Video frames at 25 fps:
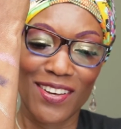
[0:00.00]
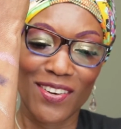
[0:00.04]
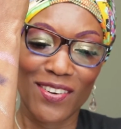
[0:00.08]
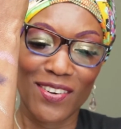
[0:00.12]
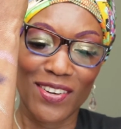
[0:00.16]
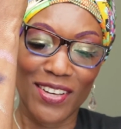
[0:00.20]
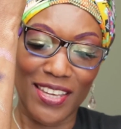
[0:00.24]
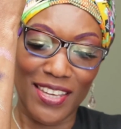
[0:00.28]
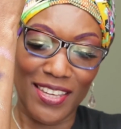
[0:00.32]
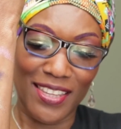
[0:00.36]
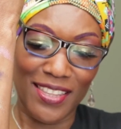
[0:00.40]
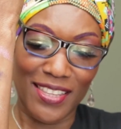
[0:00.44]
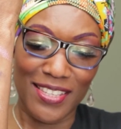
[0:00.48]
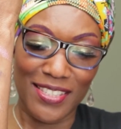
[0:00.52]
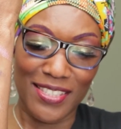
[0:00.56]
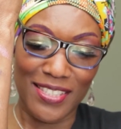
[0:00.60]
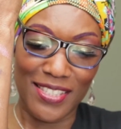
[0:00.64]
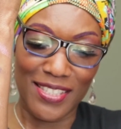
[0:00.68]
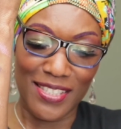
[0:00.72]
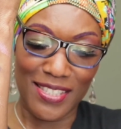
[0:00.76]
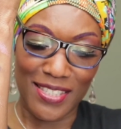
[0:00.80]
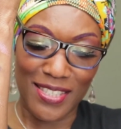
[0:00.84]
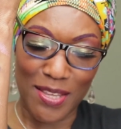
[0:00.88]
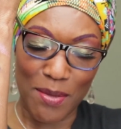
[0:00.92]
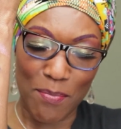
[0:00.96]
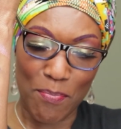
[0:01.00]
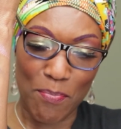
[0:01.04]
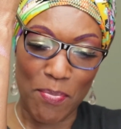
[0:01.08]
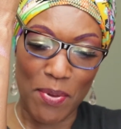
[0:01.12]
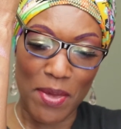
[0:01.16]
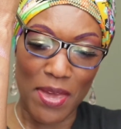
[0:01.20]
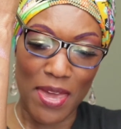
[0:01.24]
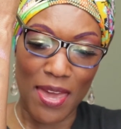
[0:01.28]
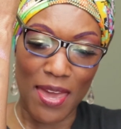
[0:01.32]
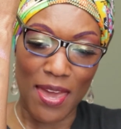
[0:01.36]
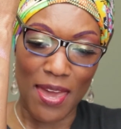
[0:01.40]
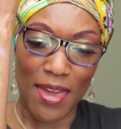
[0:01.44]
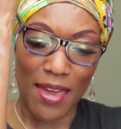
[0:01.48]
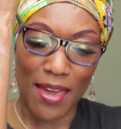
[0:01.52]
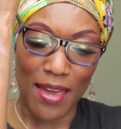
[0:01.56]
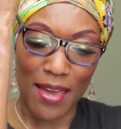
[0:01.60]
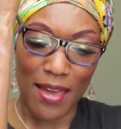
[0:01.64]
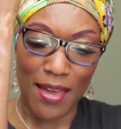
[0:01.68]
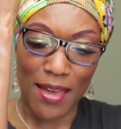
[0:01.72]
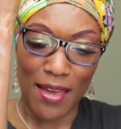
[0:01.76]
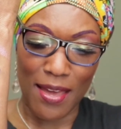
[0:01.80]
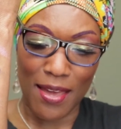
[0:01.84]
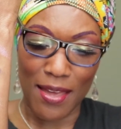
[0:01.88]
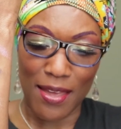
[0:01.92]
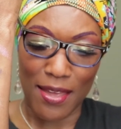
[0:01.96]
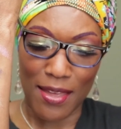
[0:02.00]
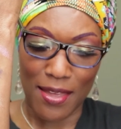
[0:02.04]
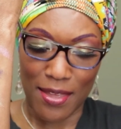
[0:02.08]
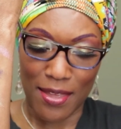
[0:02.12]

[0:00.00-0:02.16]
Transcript: Okay, this is the pink.